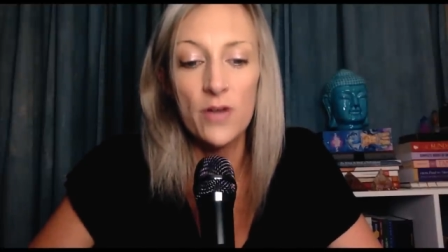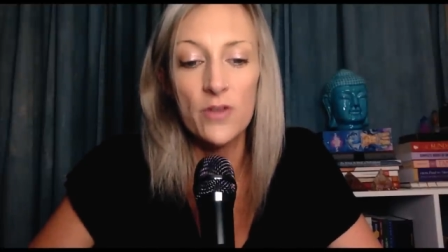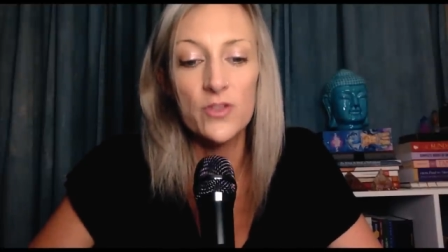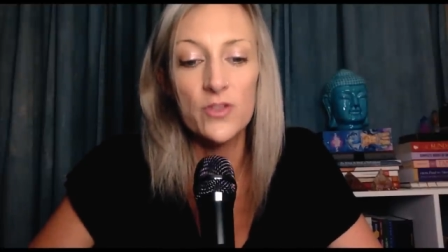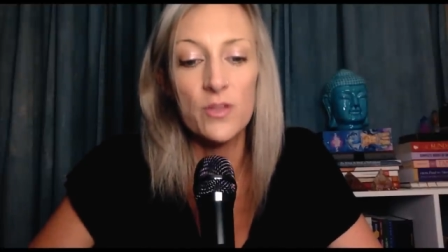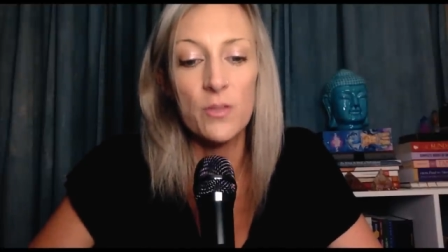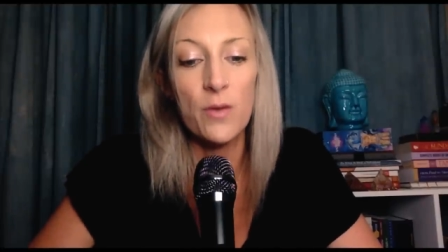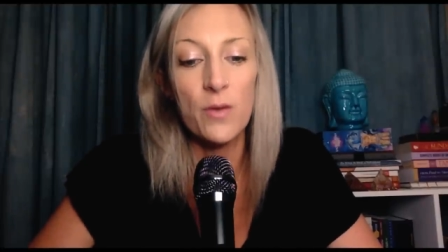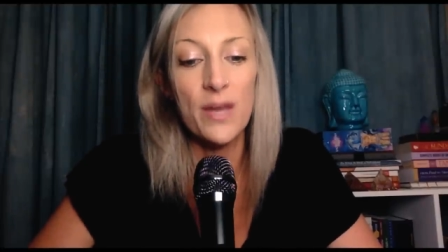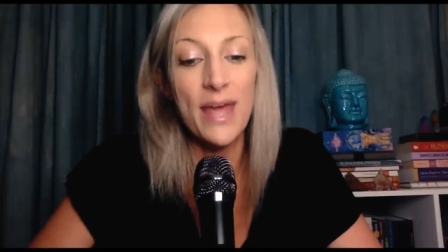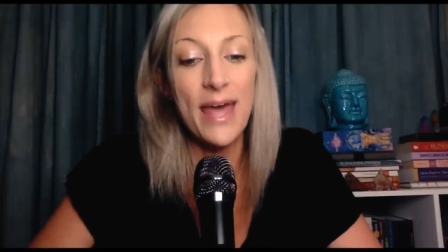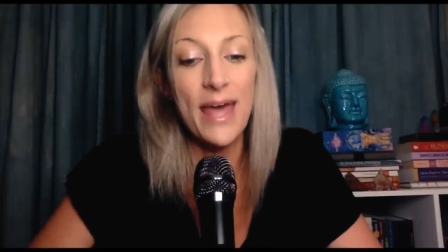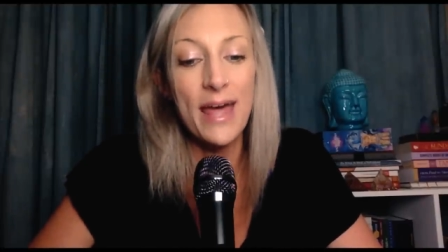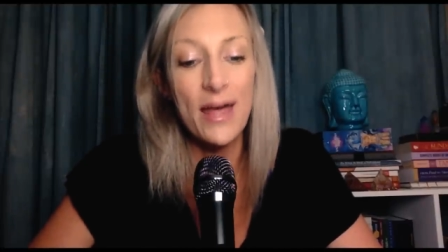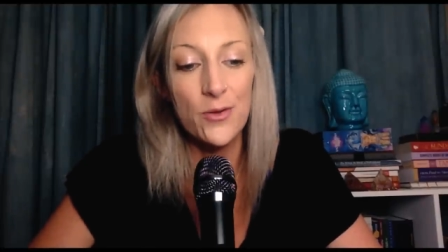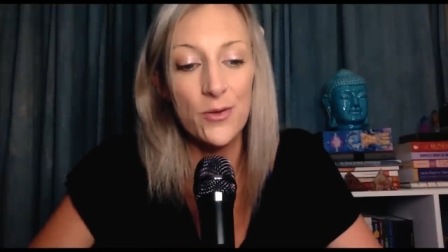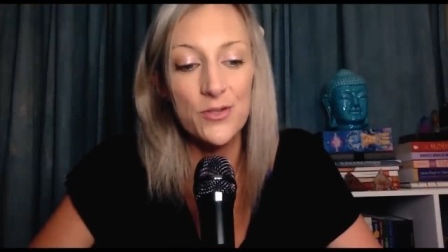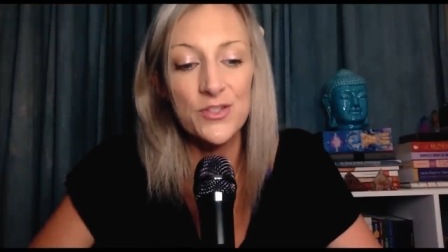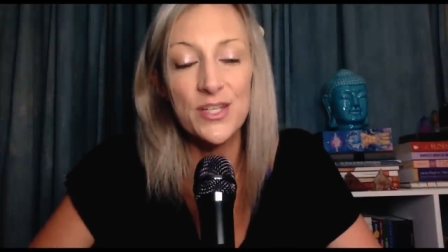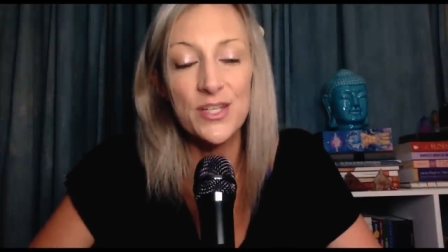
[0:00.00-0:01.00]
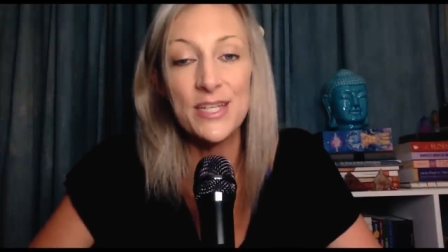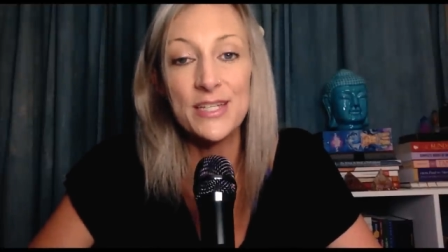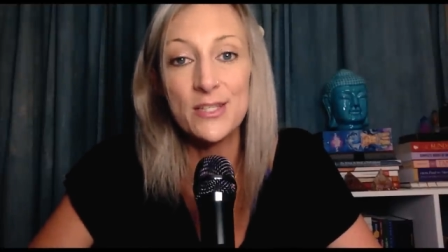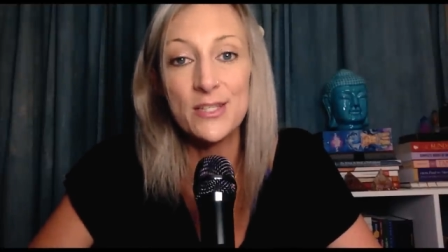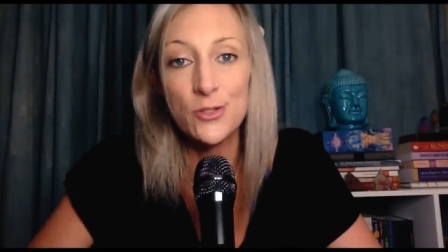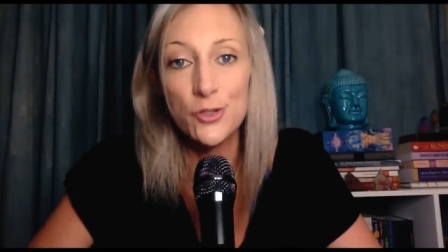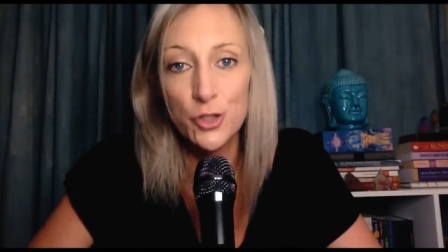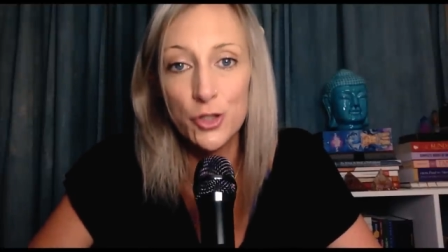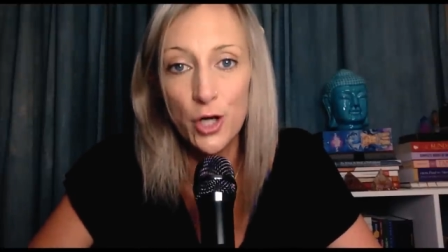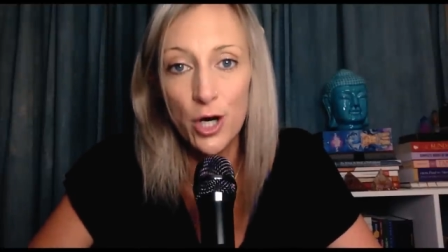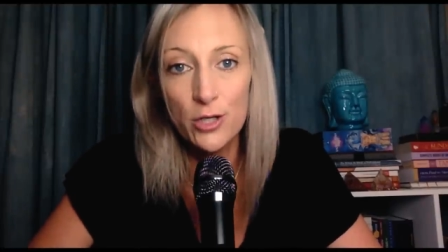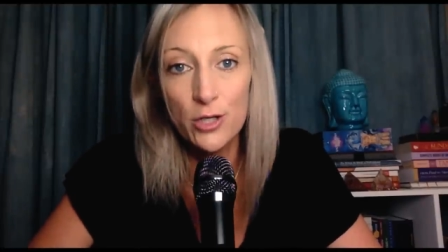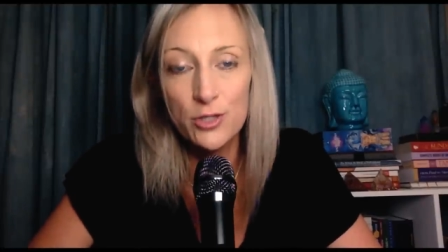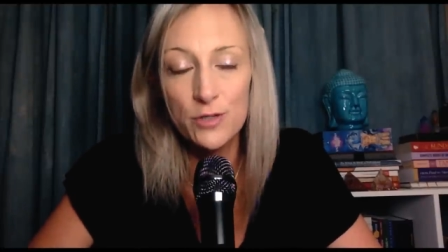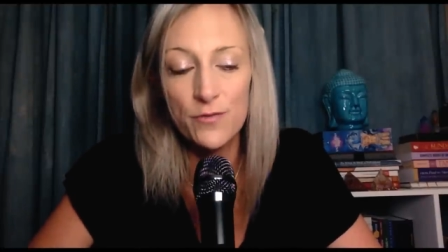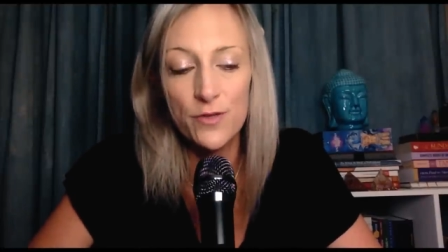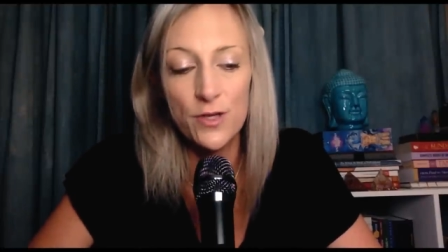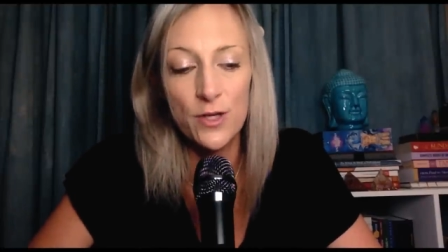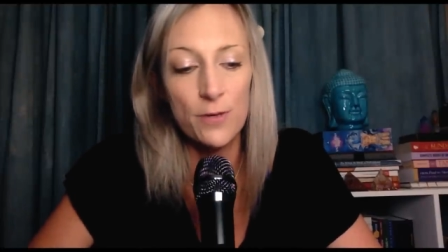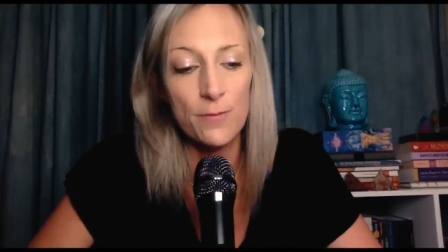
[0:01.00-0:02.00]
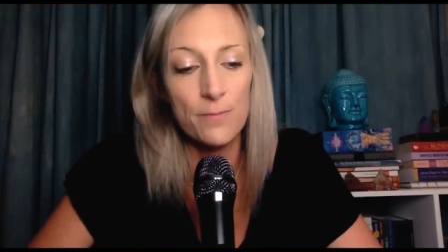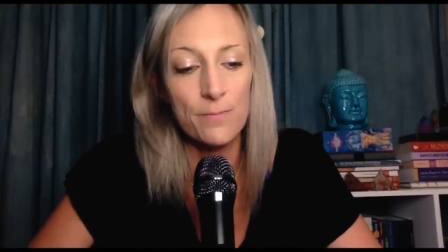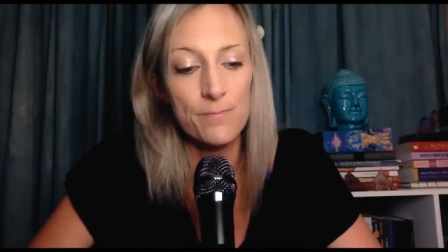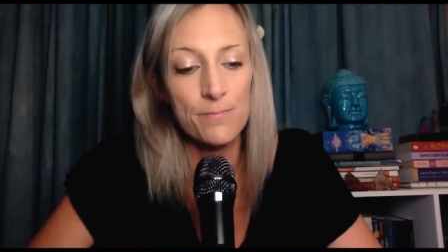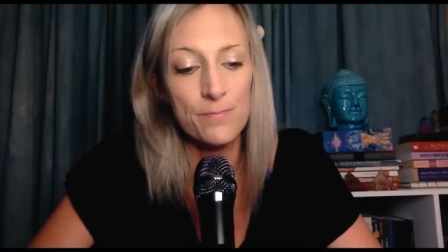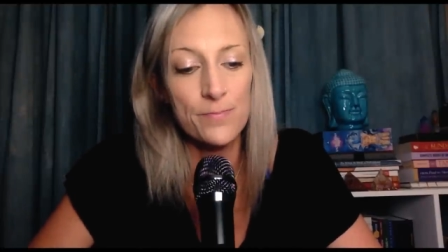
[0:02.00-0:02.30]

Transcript: or someone else is in charge of you.